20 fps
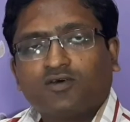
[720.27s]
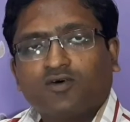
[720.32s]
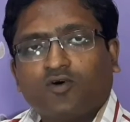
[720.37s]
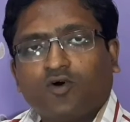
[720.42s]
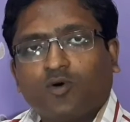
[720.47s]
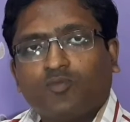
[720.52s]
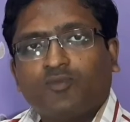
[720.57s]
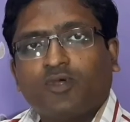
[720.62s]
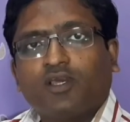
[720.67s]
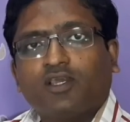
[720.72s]

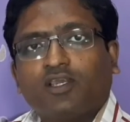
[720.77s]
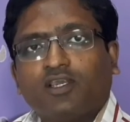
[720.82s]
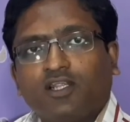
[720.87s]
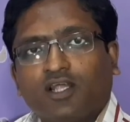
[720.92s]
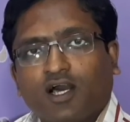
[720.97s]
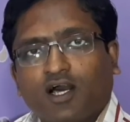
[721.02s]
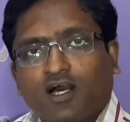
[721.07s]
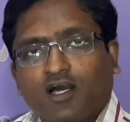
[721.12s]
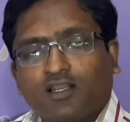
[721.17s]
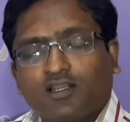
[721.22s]
of the
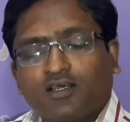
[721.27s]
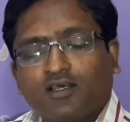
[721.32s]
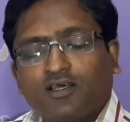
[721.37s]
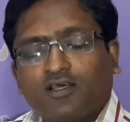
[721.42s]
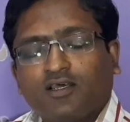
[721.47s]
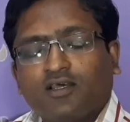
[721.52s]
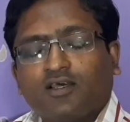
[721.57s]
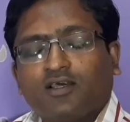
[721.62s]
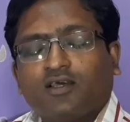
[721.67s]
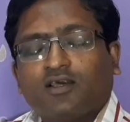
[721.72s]
Iran,
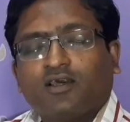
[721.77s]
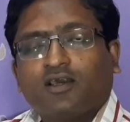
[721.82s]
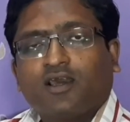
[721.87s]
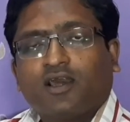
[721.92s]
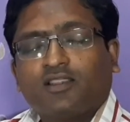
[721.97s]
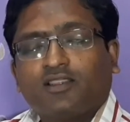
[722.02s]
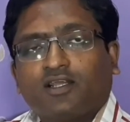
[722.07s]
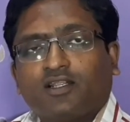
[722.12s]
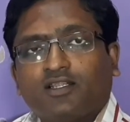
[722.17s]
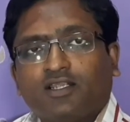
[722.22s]

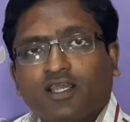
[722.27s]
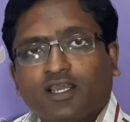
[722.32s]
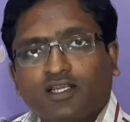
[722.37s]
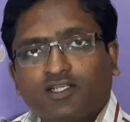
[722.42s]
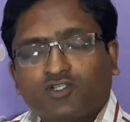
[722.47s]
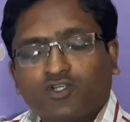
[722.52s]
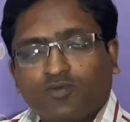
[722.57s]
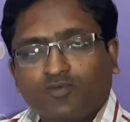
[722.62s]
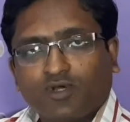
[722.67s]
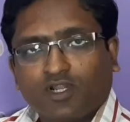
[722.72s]
and the
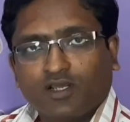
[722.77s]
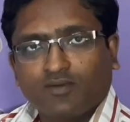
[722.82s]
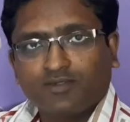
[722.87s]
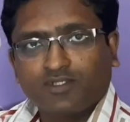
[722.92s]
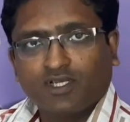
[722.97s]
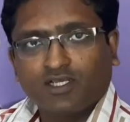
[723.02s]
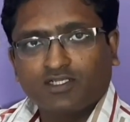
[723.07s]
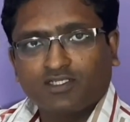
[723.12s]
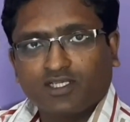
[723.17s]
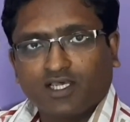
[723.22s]
dates of the
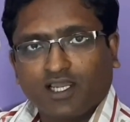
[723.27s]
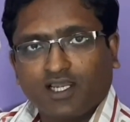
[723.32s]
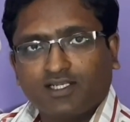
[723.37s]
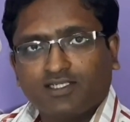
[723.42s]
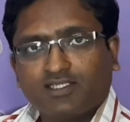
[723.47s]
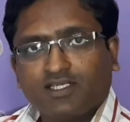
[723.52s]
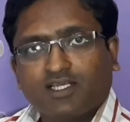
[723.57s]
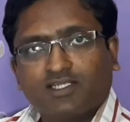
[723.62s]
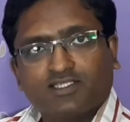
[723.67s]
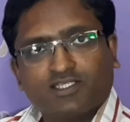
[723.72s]
Ramsar sites,
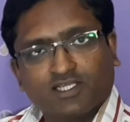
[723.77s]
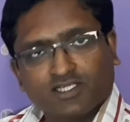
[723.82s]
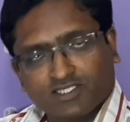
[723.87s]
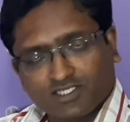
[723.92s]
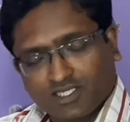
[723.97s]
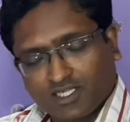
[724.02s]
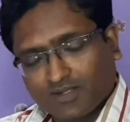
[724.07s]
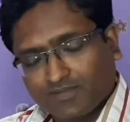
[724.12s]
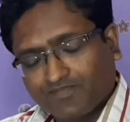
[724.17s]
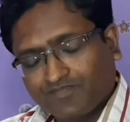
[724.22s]

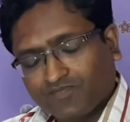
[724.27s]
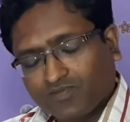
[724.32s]
etc.